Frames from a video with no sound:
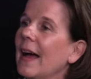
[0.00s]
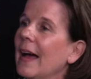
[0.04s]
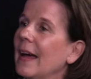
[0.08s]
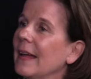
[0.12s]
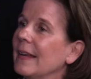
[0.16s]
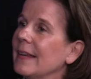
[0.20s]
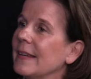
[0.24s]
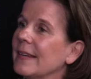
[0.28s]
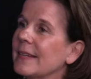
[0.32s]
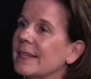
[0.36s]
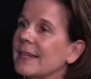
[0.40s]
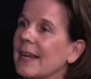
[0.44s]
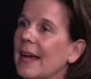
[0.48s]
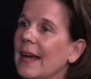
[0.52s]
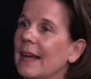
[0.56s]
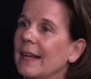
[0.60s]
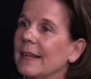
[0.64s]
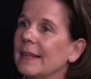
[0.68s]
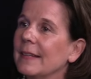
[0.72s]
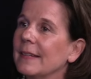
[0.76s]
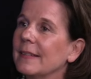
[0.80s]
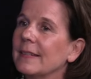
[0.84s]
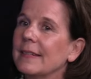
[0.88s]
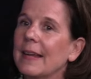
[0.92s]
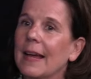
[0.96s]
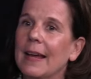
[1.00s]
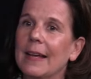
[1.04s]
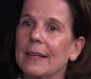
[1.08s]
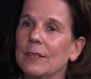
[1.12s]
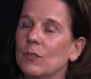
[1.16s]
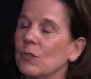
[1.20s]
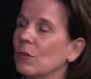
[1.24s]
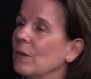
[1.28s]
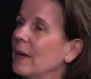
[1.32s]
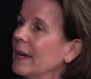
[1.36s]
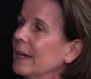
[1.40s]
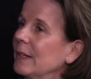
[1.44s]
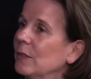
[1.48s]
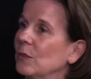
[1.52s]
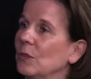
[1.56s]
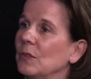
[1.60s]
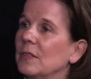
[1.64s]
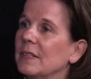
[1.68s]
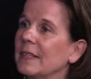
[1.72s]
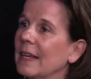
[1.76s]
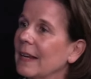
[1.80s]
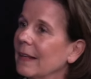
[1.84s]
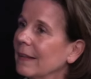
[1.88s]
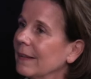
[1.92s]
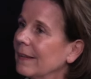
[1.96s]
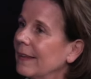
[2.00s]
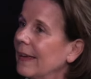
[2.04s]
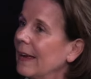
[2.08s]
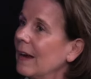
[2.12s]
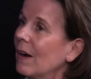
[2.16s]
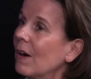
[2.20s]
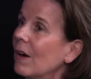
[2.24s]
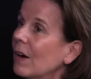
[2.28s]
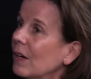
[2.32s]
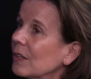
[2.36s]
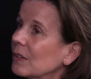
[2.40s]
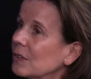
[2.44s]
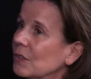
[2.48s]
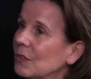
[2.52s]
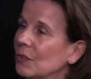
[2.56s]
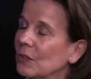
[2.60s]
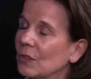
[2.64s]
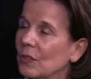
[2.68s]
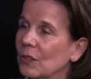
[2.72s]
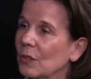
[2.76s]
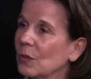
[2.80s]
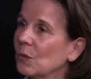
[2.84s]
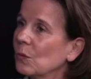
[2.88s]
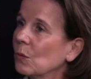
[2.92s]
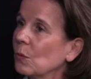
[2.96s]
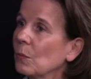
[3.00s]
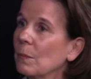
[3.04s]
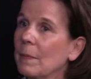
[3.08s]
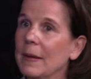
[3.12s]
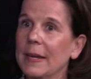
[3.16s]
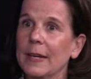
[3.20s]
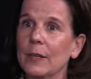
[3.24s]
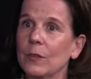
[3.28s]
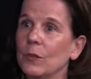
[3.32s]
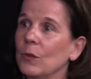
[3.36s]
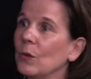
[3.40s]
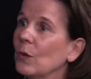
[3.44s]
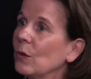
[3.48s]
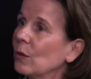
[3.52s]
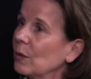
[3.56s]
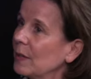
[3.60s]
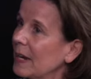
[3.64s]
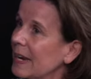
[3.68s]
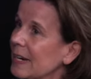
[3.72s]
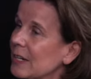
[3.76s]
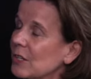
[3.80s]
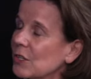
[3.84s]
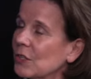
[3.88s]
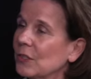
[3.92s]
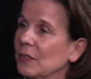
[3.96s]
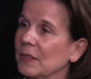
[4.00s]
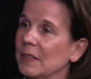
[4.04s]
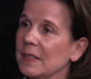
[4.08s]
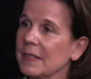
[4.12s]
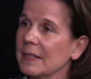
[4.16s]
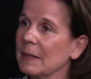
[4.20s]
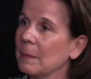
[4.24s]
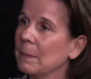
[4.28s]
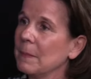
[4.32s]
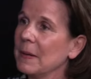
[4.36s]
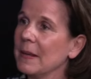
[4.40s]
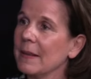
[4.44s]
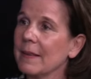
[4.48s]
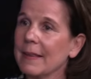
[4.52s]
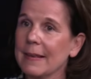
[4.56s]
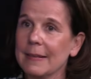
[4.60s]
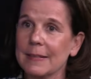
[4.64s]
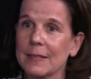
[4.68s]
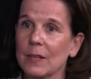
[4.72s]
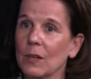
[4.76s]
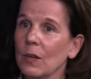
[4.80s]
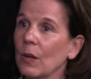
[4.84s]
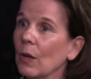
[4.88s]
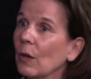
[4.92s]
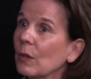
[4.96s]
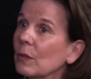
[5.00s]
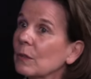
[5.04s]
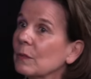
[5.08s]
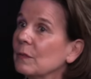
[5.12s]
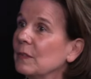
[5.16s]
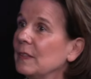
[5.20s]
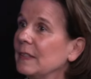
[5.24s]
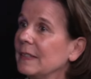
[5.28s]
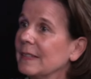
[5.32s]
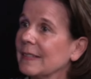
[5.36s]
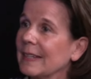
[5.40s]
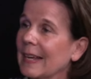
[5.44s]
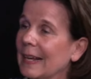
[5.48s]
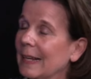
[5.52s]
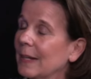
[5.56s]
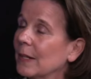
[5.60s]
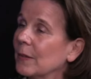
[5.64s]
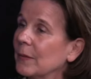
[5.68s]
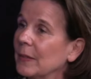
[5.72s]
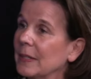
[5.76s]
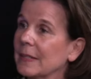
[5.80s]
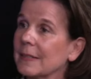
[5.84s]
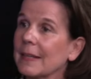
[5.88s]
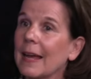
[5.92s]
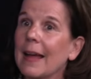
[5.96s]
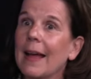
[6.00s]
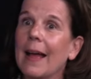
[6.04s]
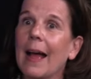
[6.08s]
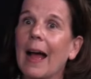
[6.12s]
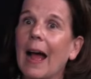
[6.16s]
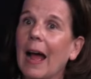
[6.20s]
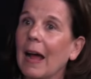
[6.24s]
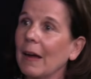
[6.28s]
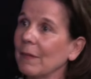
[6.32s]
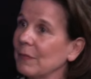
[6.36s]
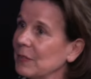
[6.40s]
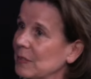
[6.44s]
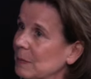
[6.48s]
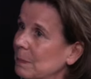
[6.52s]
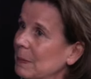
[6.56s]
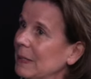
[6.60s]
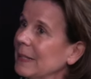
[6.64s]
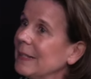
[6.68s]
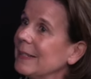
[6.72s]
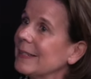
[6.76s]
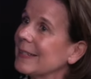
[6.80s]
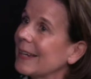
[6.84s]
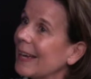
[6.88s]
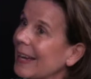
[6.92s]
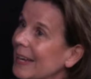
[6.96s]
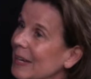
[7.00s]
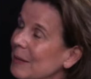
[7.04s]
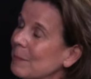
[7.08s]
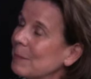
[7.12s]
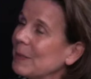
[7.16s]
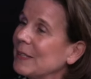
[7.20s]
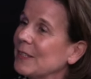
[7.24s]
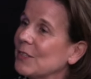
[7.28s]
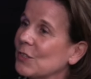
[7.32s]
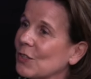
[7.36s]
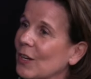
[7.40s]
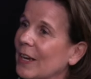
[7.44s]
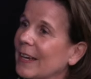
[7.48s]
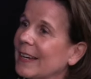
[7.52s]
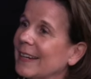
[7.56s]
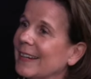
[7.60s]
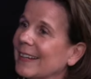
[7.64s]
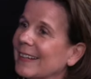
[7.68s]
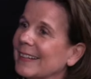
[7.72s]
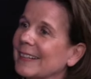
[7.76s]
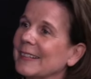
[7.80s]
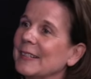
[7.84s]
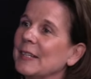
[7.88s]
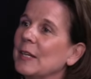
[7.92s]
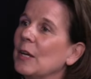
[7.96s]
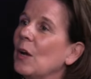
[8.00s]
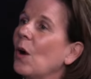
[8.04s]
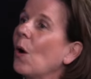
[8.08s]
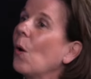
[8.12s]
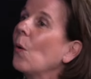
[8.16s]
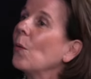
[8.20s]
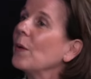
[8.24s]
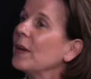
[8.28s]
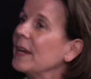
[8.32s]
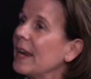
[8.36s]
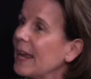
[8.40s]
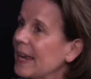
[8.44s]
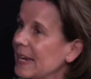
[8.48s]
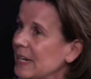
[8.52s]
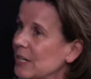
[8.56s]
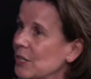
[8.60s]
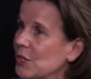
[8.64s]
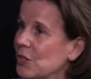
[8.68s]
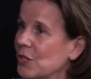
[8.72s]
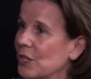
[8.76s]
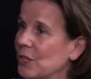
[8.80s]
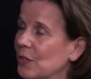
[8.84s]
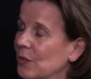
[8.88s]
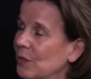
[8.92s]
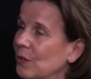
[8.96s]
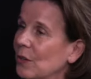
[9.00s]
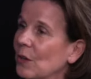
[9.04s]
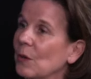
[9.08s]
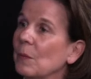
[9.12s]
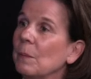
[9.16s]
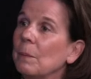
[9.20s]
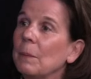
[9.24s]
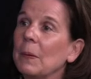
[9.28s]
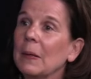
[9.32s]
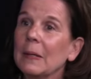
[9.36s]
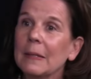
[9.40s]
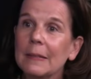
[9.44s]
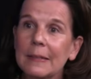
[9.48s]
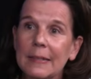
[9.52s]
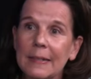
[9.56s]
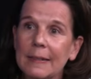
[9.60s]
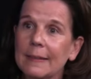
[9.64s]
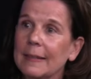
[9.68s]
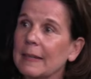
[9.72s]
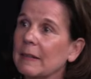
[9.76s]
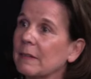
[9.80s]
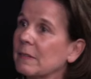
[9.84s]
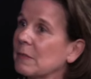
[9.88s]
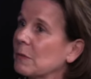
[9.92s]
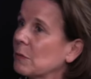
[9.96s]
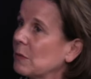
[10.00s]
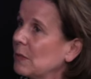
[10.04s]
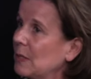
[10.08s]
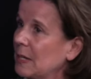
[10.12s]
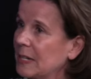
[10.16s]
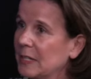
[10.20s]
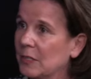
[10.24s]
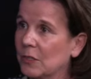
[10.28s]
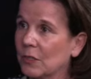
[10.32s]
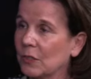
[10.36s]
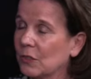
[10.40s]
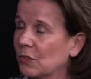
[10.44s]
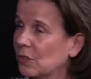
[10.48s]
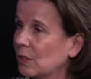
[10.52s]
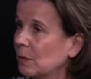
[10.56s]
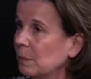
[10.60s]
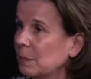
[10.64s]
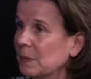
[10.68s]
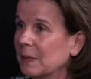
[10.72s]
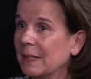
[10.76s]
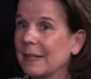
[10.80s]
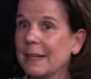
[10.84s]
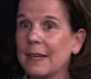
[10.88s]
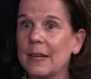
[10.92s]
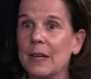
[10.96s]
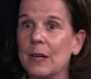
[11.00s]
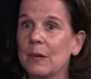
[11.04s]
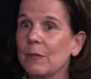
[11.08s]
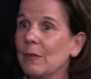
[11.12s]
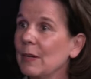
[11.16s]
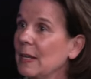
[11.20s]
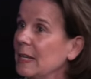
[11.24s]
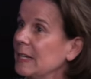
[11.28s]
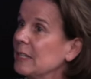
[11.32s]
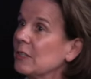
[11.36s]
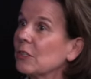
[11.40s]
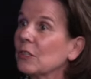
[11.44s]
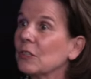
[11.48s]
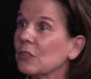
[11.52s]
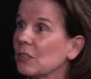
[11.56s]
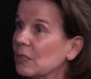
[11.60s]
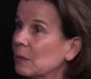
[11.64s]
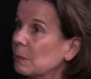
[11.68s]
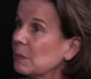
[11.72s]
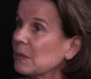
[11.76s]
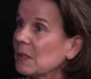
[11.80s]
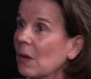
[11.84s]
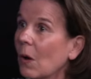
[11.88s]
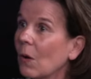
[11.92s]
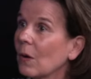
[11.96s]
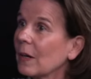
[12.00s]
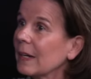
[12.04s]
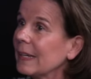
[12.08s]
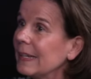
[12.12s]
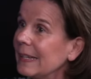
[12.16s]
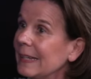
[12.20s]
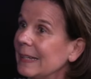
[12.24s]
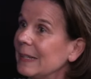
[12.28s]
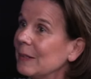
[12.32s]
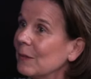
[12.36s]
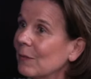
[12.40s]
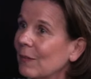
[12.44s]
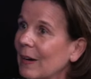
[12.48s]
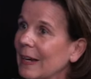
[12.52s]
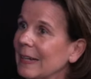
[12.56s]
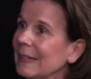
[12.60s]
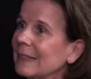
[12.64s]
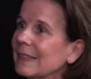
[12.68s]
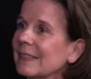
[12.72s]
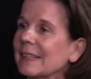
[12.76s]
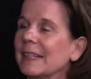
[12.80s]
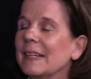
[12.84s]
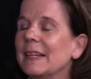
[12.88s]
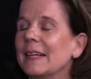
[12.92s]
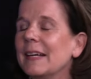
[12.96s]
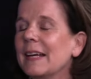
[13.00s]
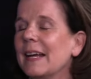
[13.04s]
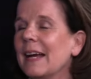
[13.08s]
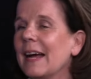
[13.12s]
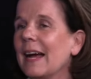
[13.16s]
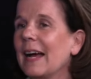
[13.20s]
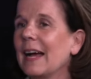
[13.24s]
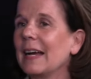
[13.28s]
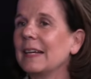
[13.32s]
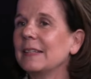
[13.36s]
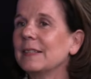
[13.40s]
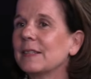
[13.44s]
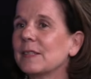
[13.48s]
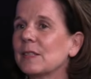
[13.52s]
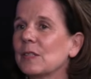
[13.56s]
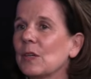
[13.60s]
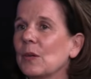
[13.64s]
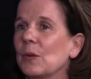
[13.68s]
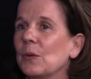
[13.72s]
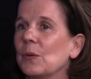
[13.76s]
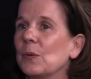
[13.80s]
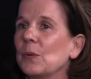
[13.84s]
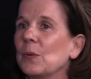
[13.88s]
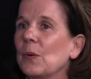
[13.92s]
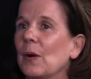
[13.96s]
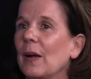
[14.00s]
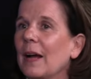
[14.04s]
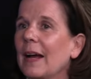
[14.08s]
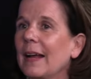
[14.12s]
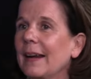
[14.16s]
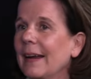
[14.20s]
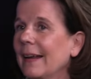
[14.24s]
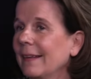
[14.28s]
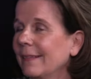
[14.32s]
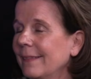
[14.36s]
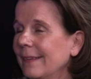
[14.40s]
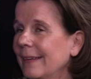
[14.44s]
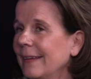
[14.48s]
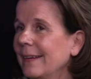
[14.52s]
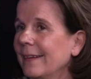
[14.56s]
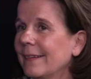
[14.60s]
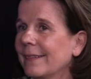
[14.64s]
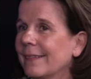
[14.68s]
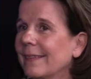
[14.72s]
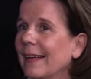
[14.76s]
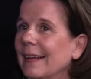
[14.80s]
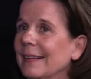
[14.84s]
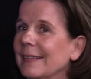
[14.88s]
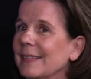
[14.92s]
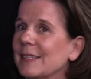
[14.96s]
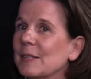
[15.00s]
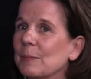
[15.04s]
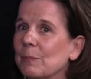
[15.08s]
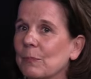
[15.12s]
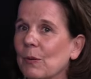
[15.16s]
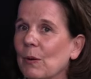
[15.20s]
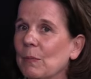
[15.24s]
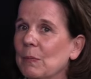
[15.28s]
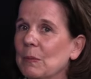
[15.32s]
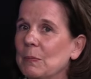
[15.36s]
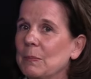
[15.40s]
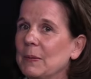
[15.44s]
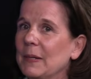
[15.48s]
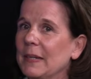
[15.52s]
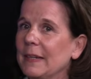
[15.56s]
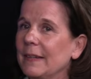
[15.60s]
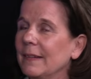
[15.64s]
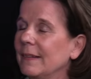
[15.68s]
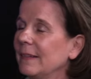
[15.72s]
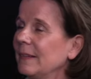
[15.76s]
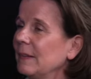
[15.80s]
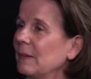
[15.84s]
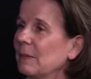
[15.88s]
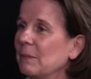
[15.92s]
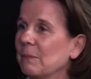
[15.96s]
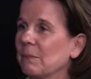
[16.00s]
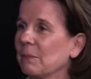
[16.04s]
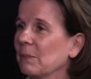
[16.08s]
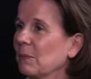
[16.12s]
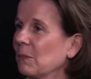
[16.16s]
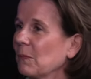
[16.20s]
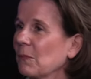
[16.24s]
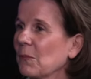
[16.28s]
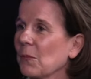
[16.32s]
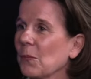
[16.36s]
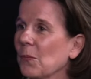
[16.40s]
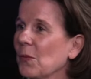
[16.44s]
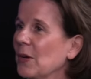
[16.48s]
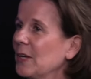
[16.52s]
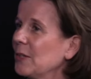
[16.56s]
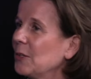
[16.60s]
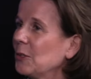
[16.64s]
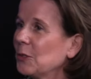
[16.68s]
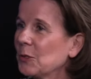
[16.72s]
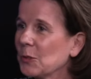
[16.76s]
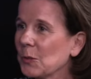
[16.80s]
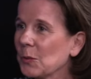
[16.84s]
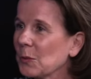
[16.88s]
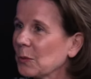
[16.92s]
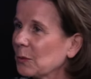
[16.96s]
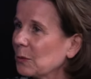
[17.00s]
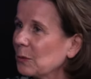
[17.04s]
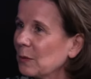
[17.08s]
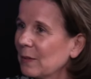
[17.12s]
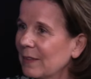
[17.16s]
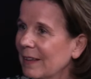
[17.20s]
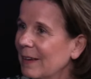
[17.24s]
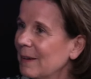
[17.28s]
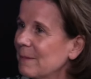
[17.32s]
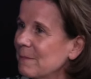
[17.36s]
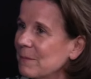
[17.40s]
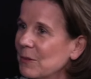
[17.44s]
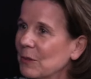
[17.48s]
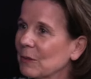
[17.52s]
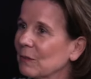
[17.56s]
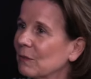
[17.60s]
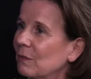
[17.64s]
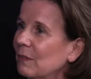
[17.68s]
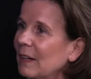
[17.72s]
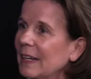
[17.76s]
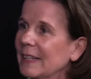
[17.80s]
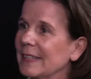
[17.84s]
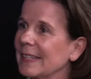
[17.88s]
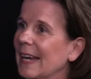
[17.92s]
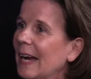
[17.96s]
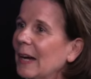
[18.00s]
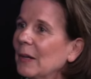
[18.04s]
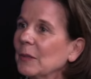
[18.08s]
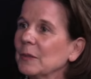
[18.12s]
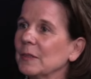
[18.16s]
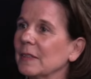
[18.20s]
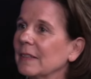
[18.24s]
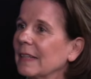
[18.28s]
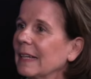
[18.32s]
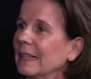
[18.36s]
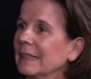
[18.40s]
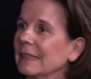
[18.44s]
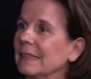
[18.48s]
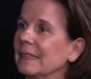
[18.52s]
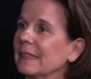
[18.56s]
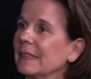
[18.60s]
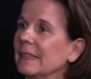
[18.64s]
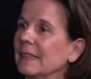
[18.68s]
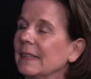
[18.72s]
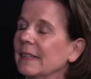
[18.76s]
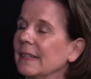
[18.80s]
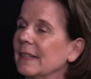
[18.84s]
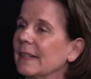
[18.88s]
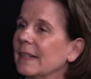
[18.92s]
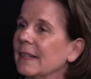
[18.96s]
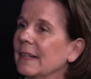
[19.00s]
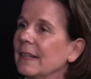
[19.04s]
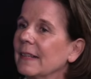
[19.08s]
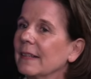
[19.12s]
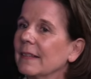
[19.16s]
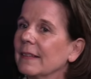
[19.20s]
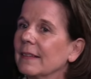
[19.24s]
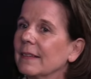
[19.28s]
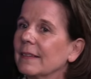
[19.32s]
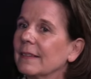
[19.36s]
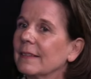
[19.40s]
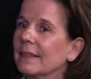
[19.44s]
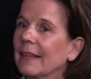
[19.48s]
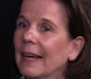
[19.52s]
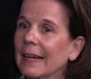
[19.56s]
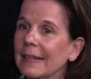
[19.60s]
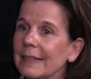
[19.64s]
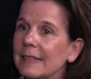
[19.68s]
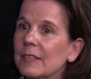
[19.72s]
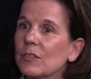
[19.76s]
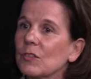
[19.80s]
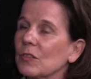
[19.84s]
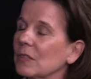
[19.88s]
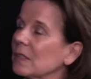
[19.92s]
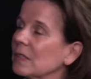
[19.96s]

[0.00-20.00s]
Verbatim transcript: and and and trying to sell their art you know or make new connections i mean there's a lot of these galleries have spent time in china or in asia you know building those relationships relationships are key right mm -hmm. and so and I think that's probably when you talk to them, you'll find out that that's